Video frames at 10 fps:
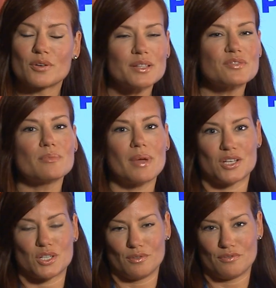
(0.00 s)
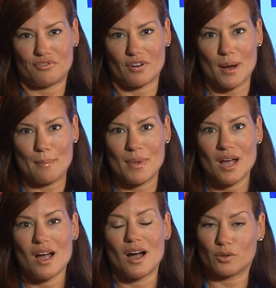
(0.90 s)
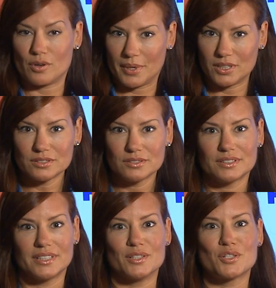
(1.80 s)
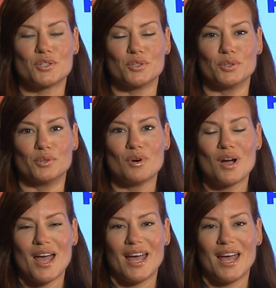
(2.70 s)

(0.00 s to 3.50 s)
transformation from a criminal into